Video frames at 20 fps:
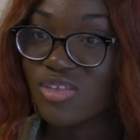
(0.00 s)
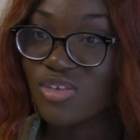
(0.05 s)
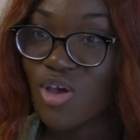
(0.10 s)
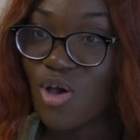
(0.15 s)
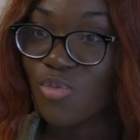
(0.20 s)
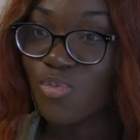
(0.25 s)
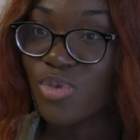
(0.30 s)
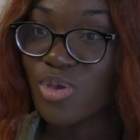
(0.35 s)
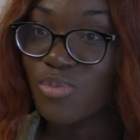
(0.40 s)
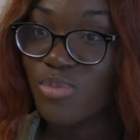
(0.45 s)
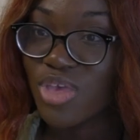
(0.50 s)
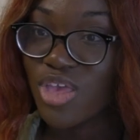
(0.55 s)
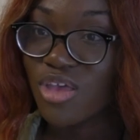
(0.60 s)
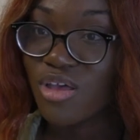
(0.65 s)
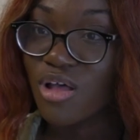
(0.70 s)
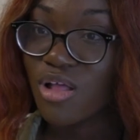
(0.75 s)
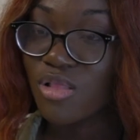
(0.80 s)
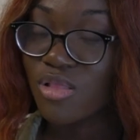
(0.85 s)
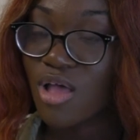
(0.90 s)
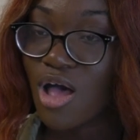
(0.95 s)
it's helping me
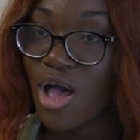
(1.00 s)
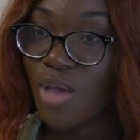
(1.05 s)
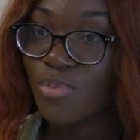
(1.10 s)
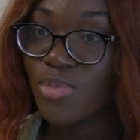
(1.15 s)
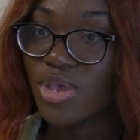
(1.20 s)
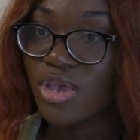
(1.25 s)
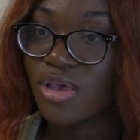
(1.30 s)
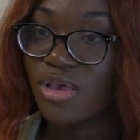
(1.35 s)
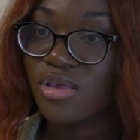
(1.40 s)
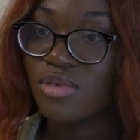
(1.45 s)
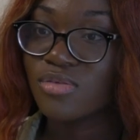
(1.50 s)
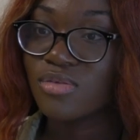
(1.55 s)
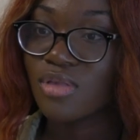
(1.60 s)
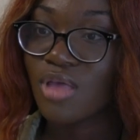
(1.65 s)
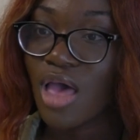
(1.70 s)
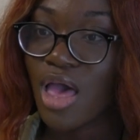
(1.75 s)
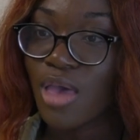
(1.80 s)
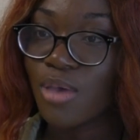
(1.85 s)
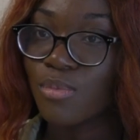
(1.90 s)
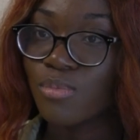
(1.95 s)
a lot because
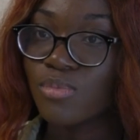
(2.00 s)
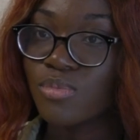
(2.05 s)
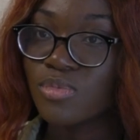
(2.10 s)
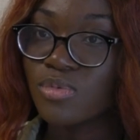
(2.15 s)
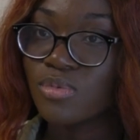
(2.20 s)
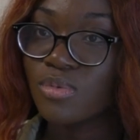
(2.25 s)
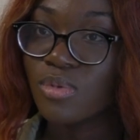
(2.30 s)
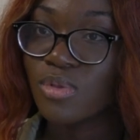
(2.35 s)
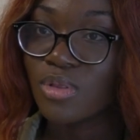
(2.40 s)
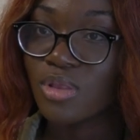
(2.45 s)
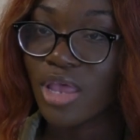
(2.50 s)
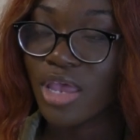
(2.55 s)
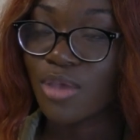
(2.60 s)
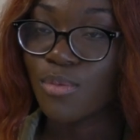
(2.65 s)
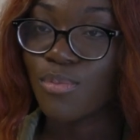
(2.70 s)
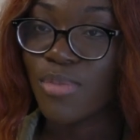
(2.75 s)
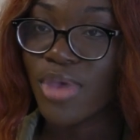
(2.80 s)
I'm like